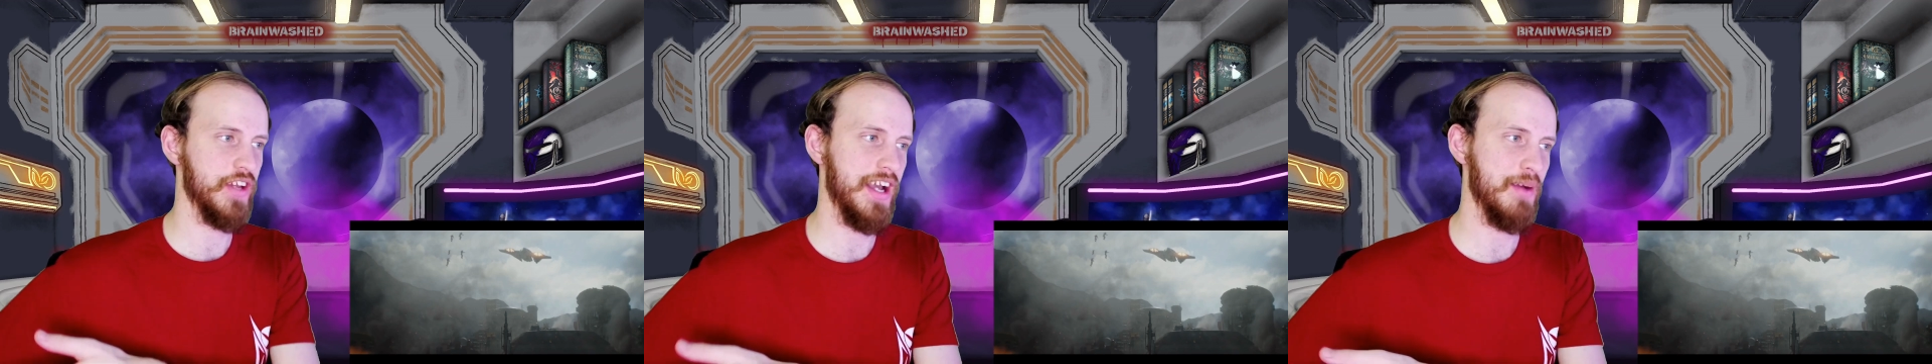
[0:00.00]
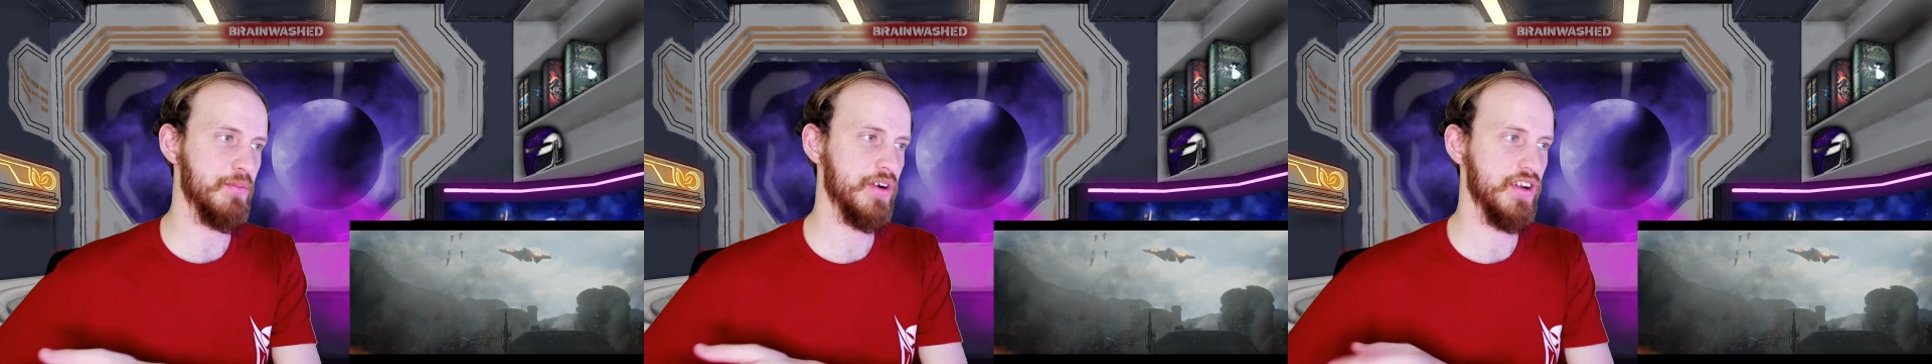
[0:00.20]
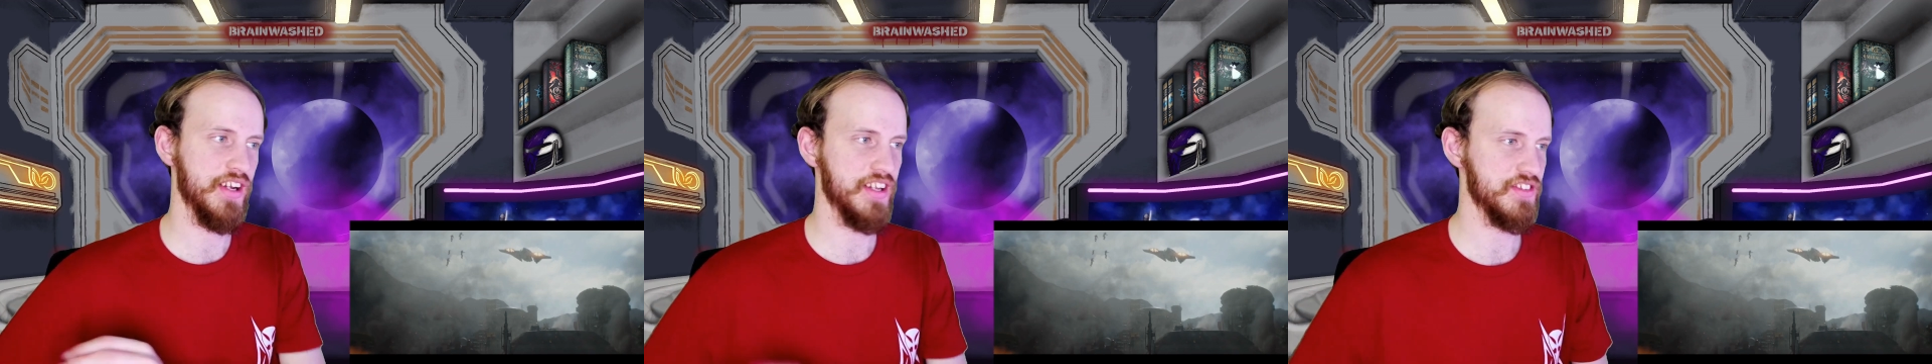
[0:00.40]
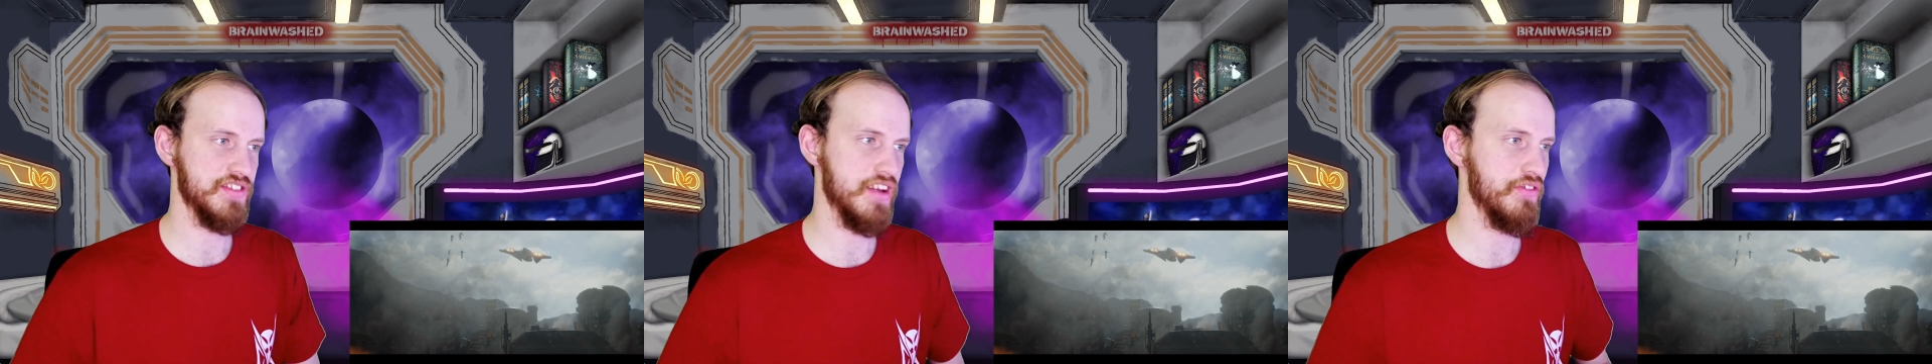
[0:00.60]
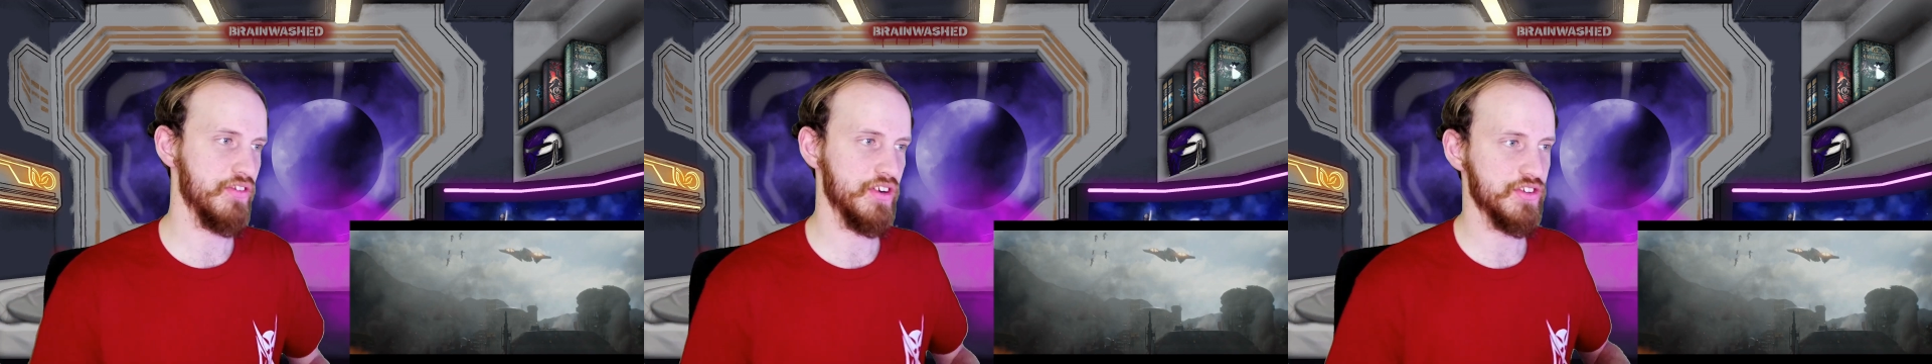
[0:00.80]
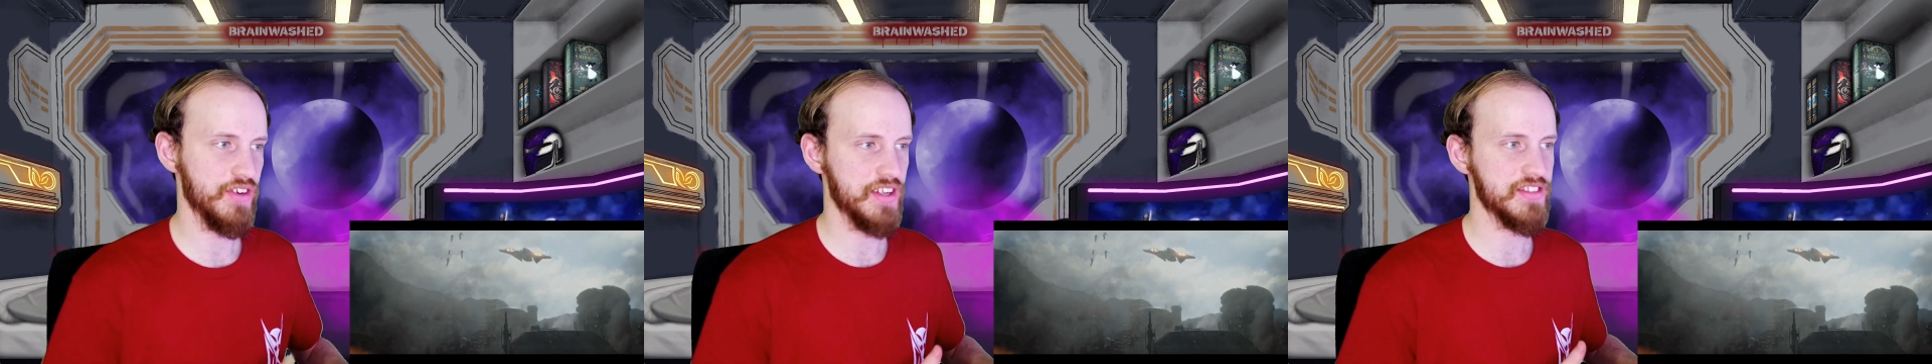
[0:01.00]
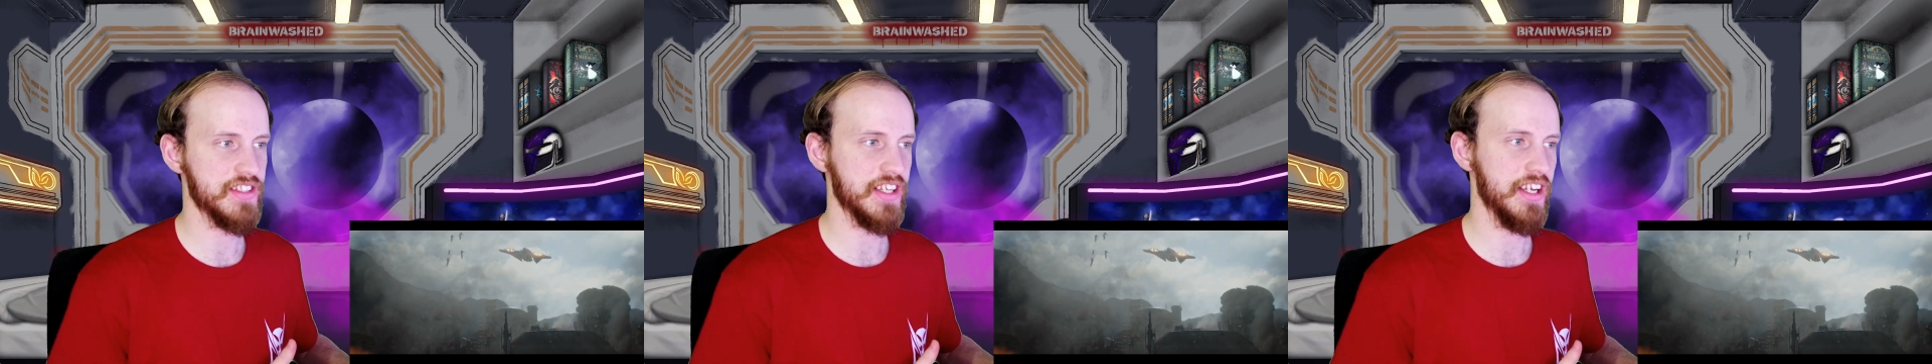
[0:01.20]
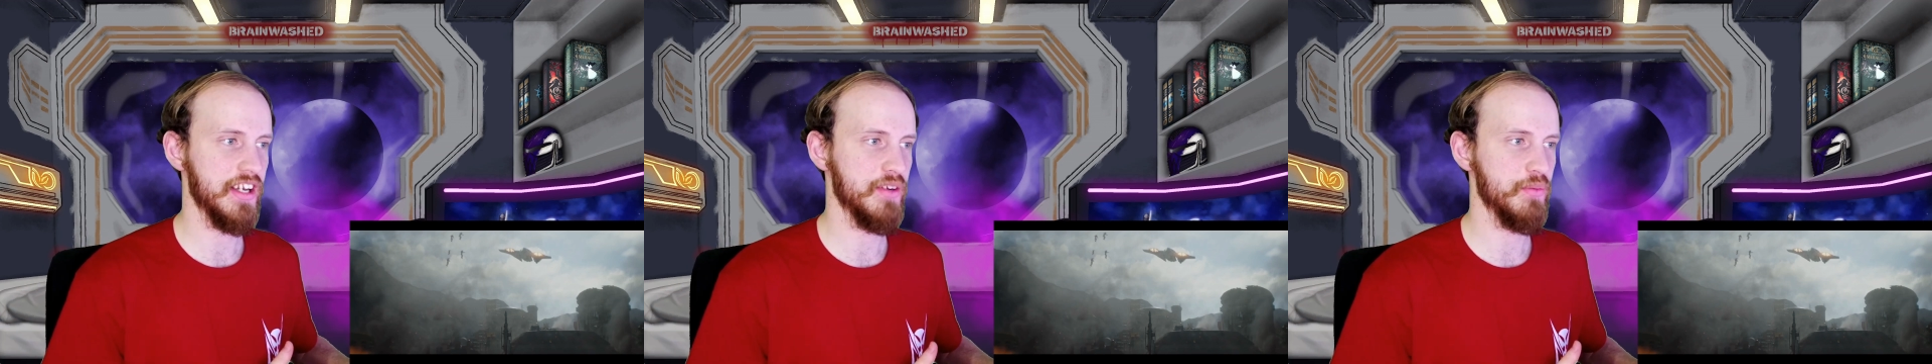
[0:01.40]
camera and it's never addressed
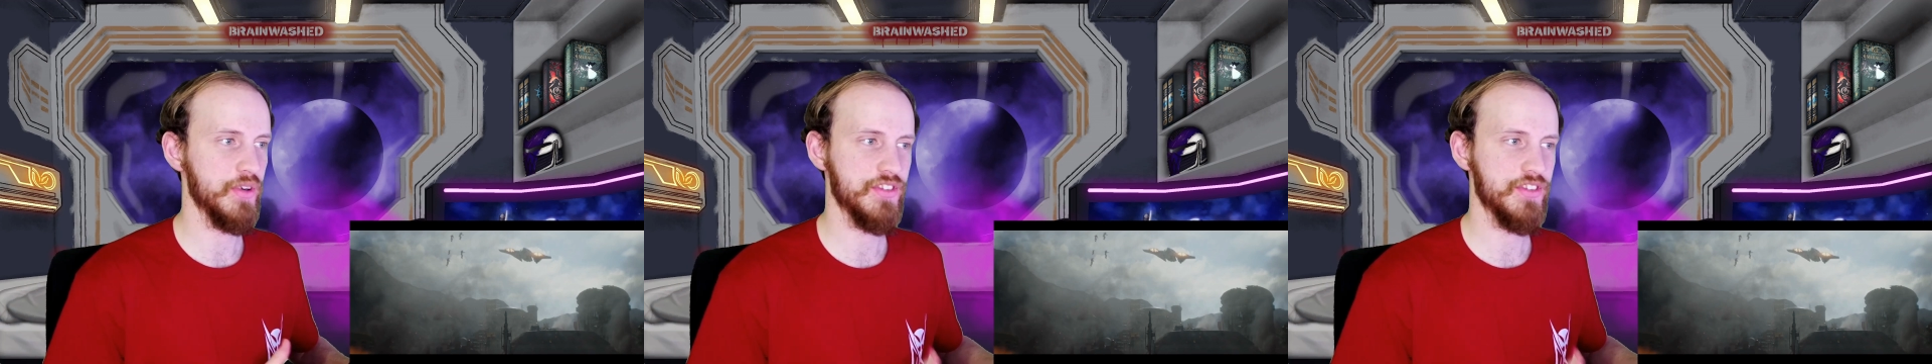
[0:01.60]
again,